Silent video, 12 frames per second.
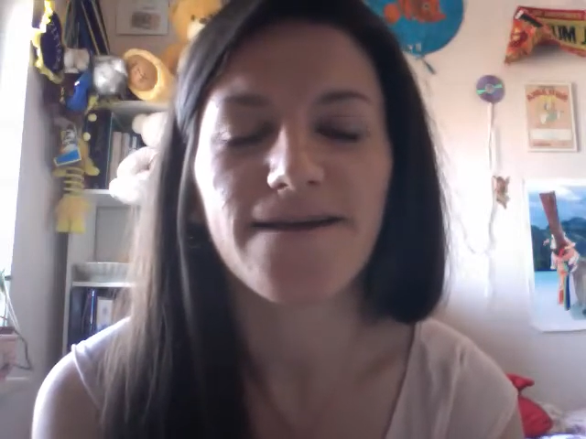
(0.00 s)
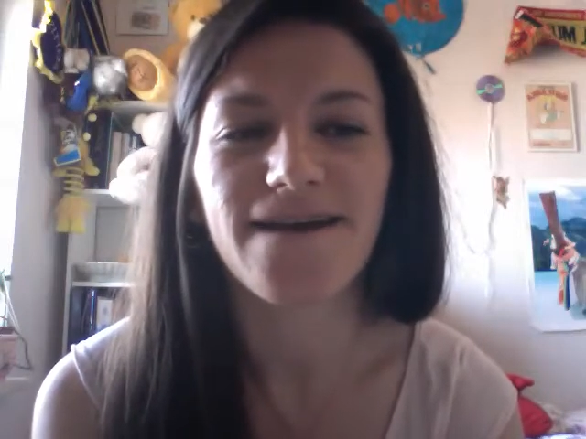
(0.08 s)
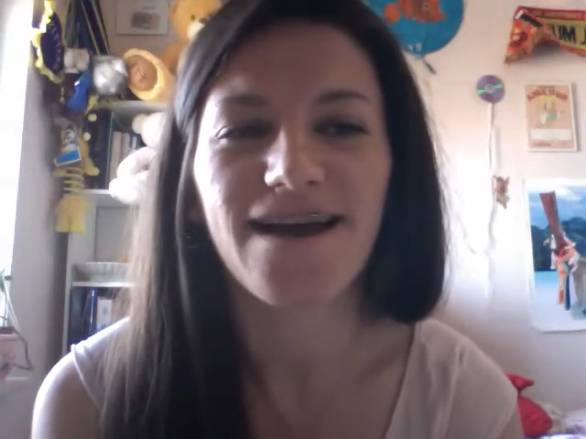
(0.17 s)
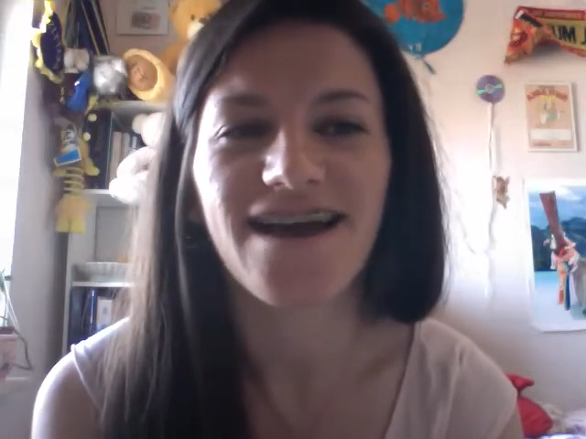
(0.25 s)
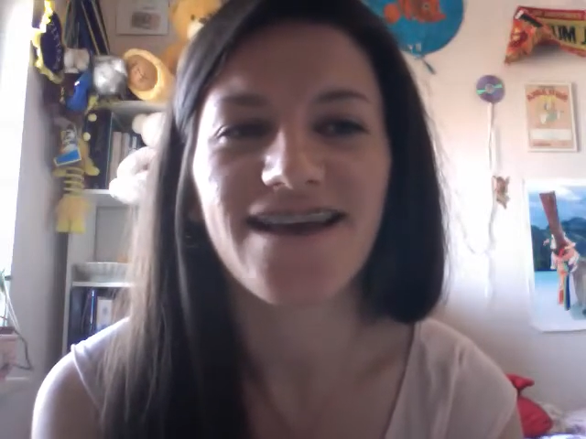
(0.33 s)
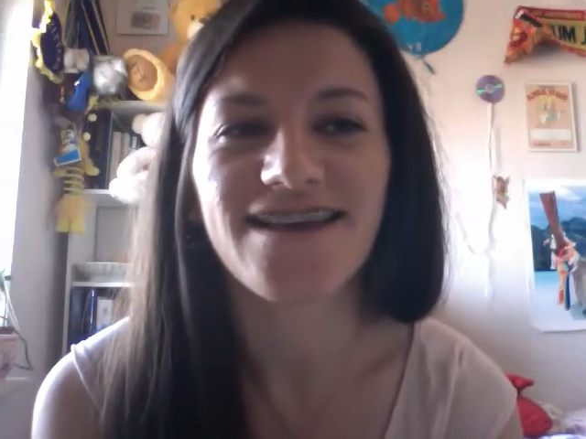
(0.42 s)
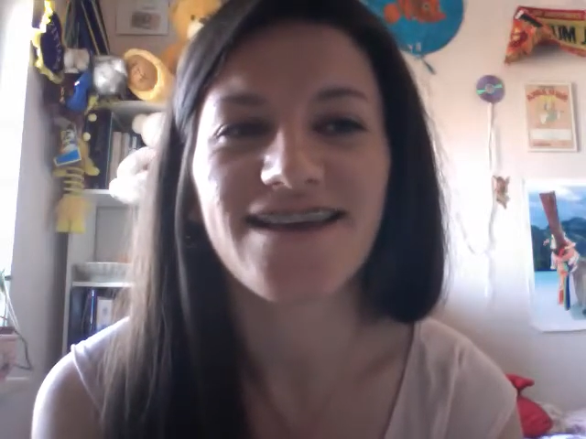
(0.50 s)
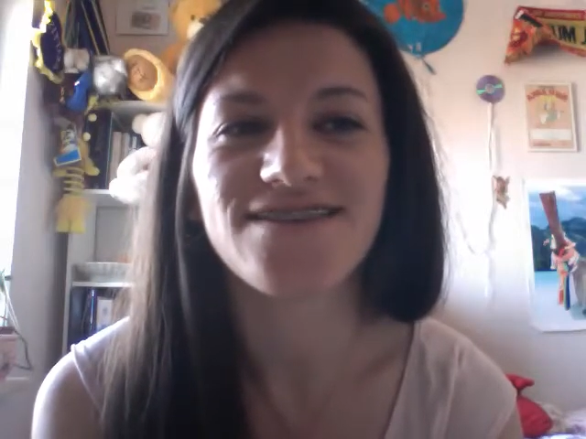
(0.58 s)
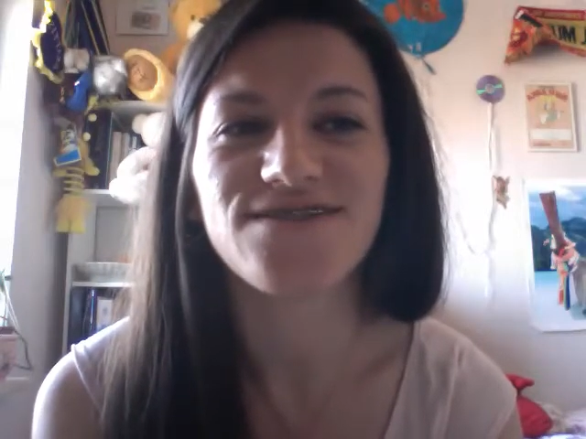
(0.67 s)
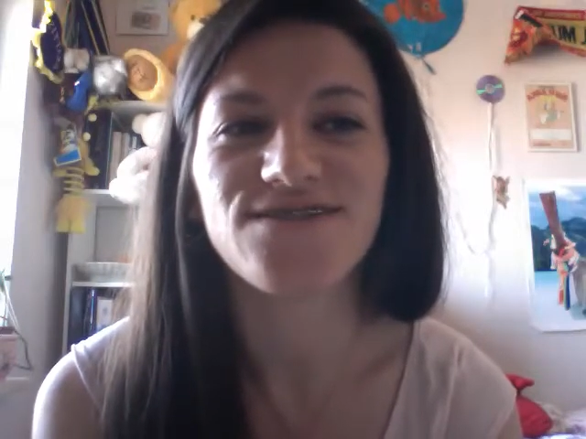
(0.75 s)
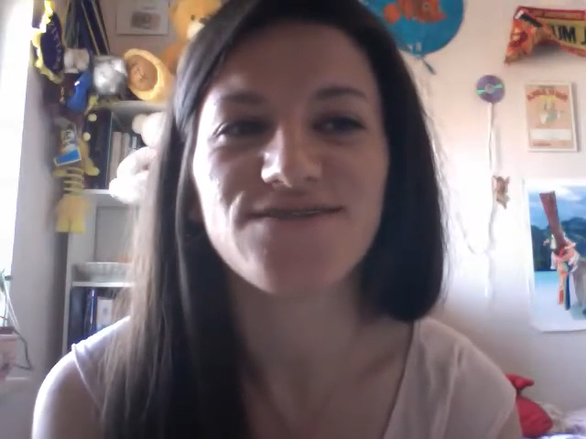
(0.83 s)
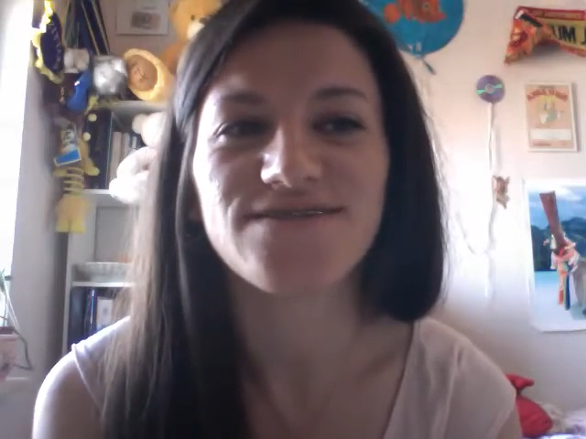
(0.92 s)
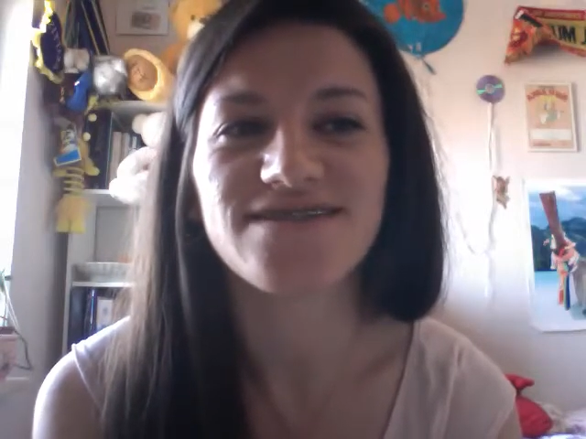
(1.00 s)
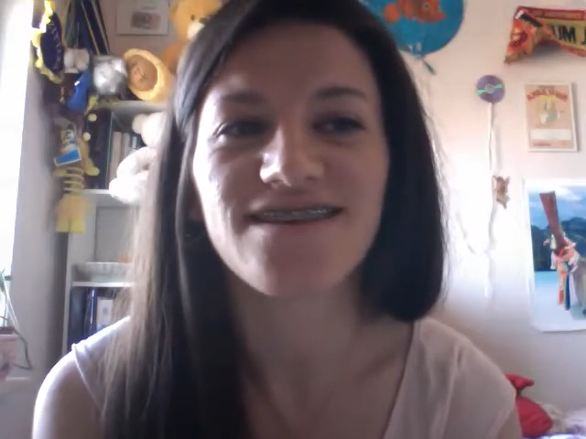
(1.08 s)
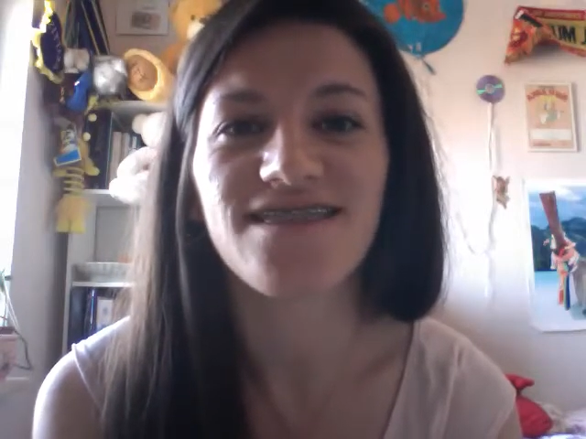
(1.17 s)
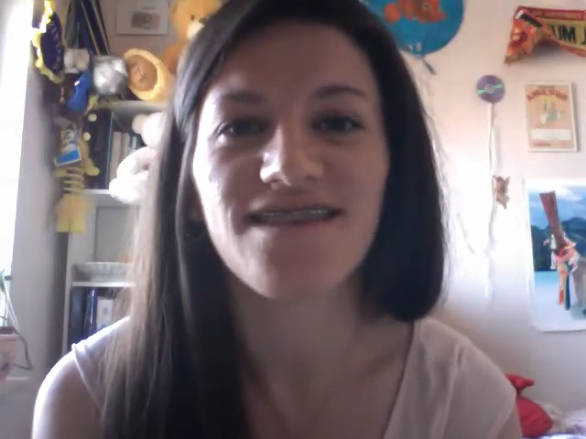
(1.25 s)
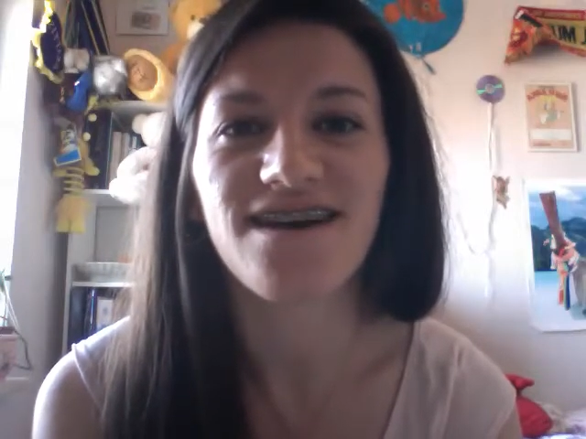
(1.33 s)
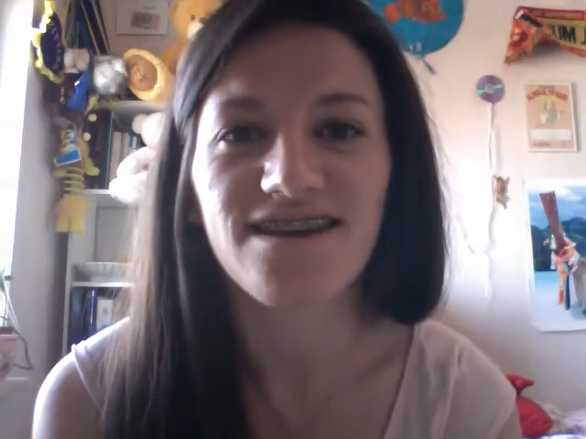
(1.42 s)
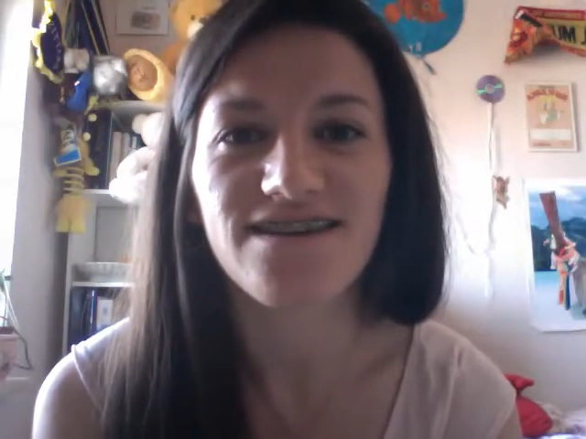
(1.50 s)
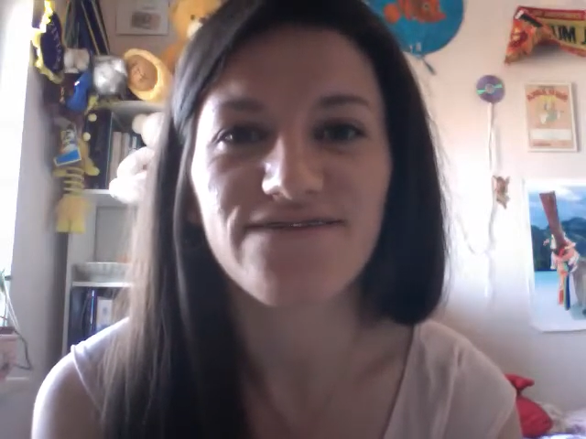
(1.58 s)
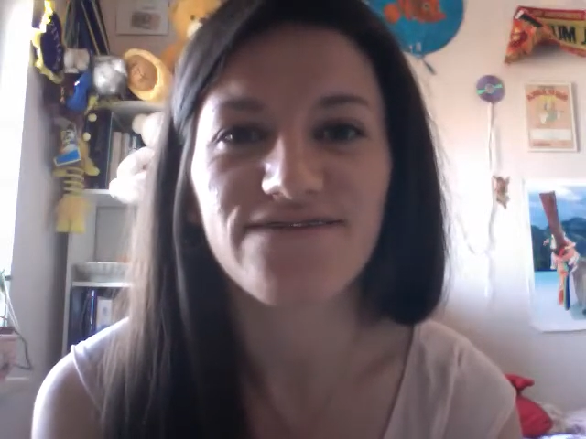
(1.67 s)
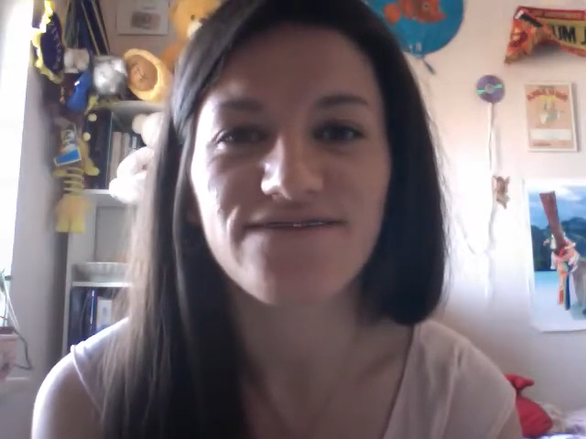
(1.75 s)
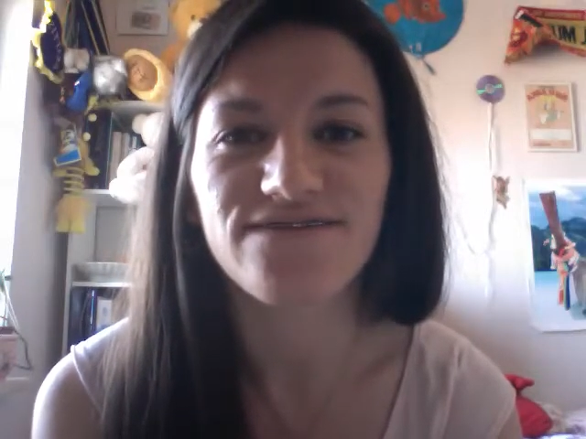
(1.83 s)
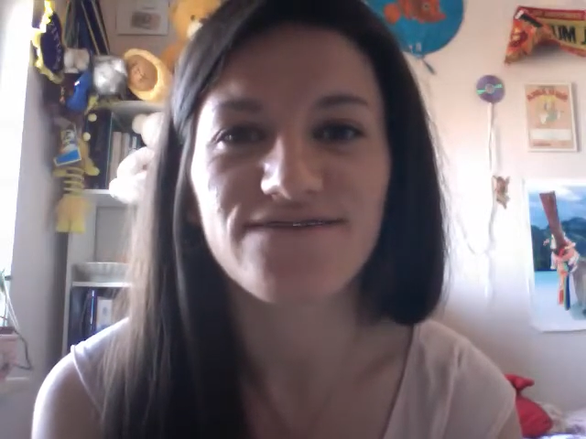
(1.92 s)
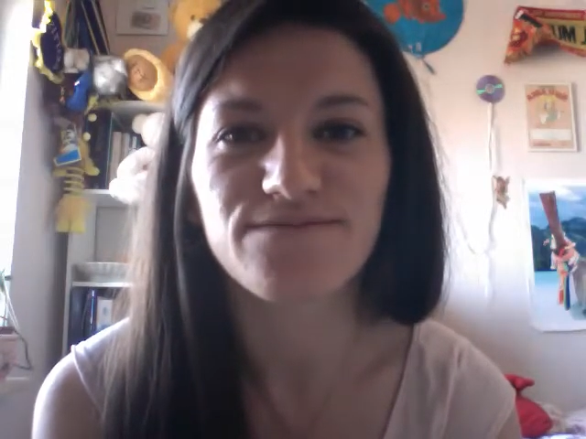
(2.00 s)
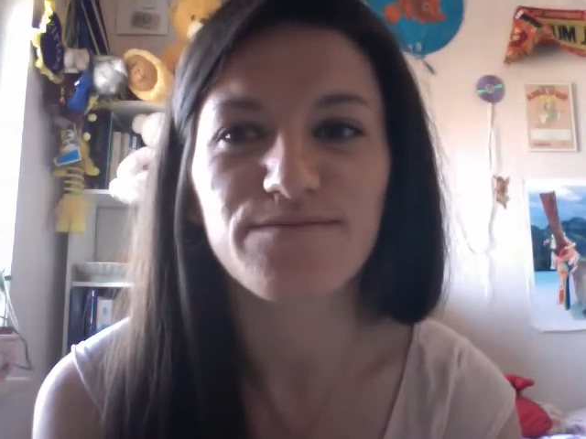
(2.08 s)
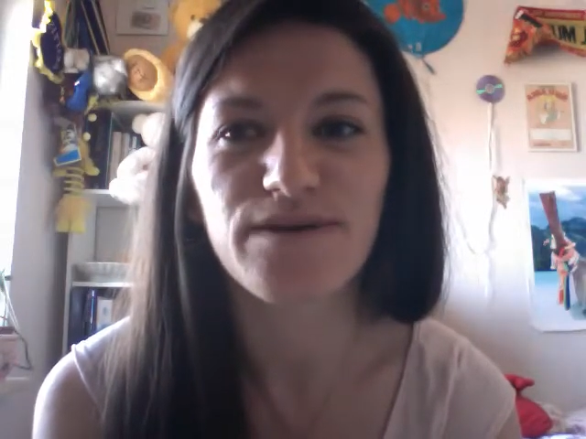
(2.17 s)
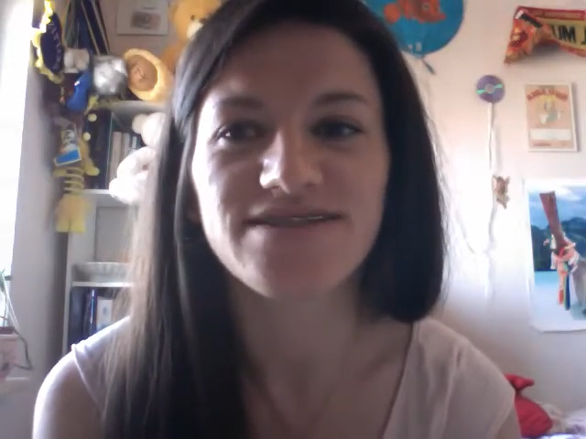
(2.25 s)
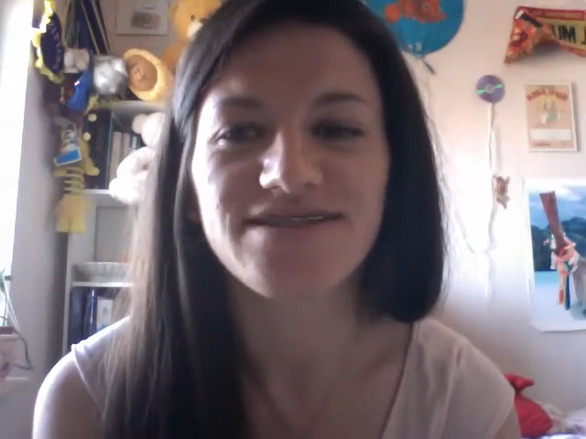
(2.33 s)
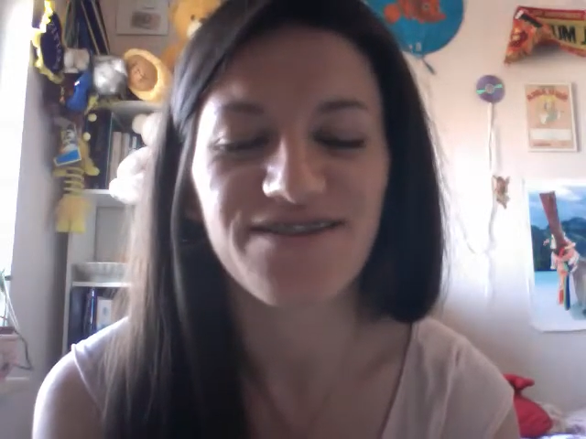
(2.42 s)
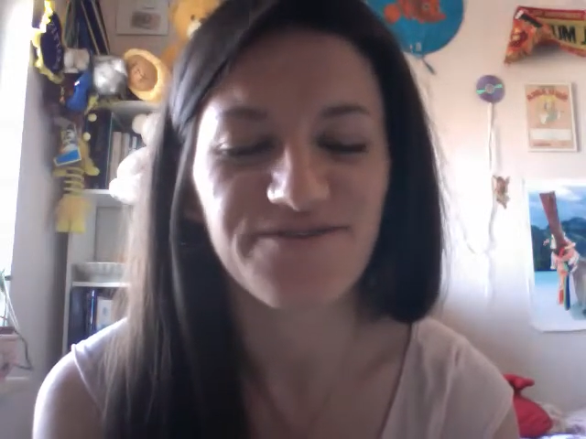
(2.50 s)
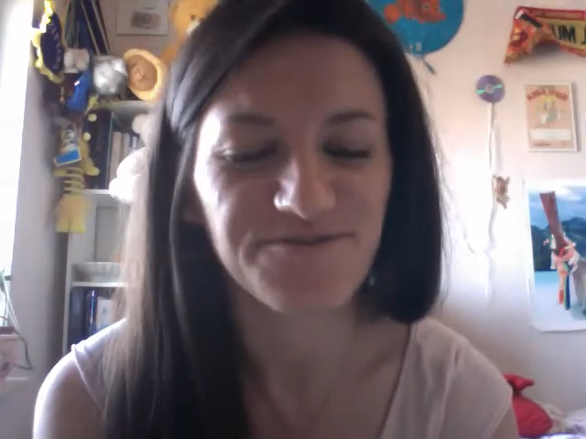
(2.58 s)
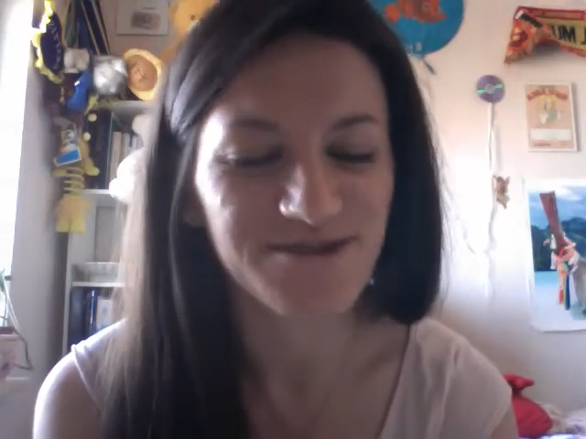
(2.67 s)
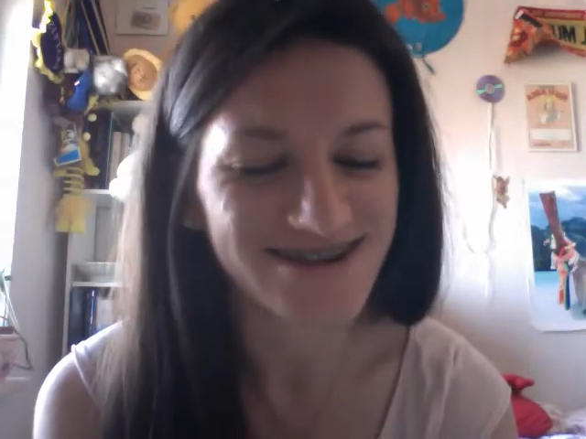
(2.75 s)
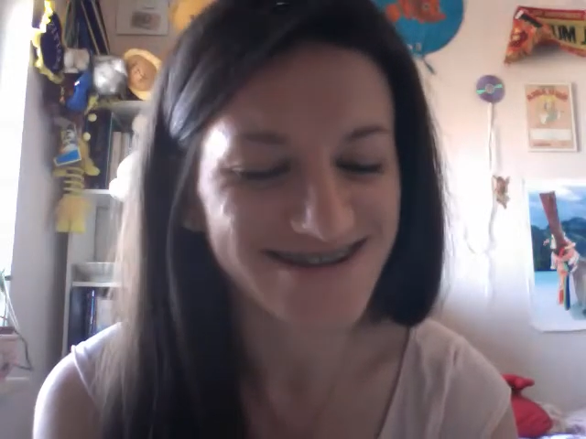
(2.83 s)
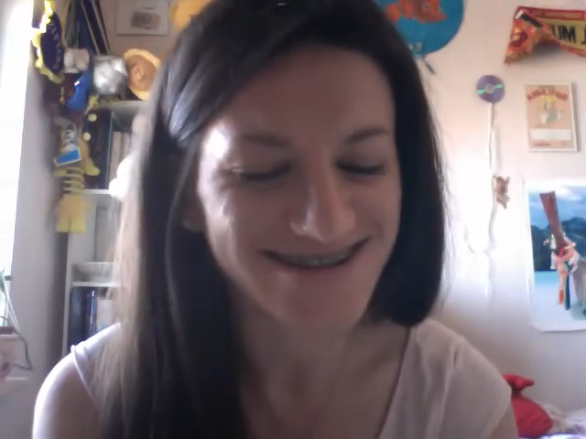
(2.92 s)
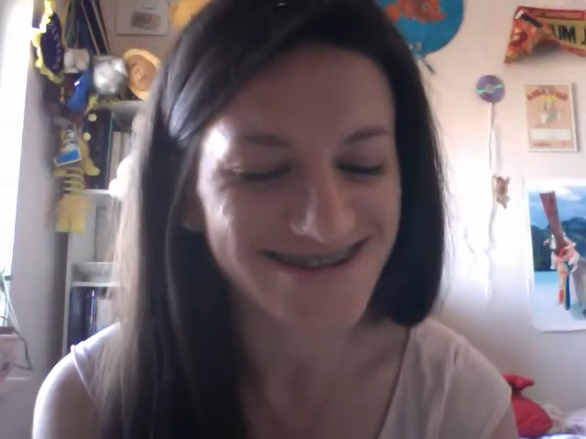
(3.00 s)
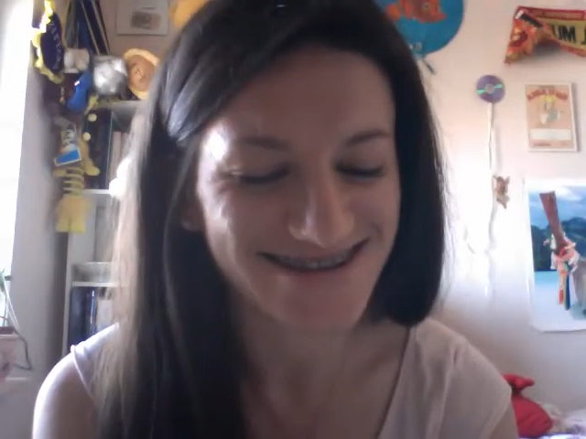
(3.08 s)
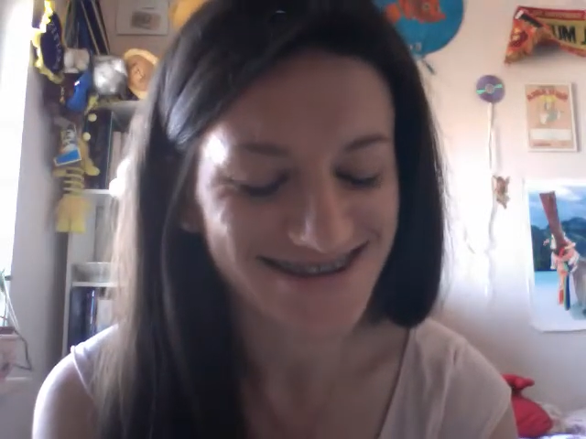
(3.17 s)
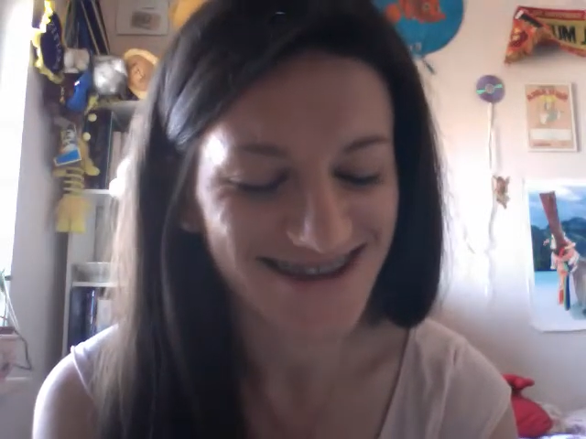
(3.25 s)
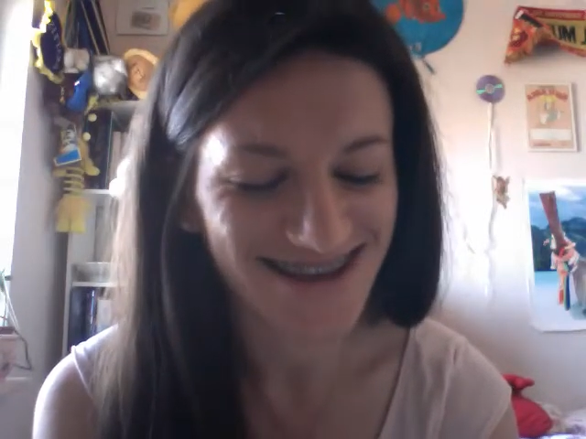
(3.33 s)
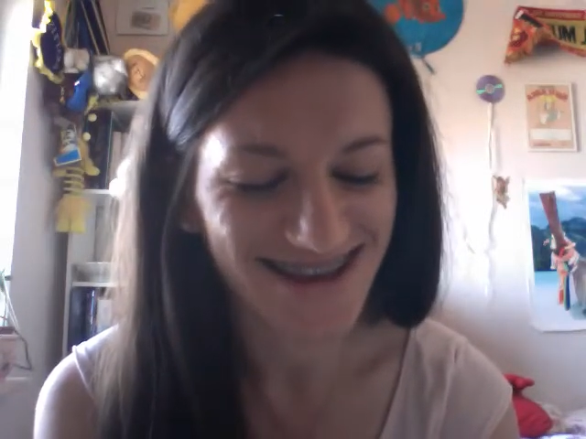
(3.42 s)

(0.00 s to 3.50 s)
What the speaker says: I can use a lot of positive words.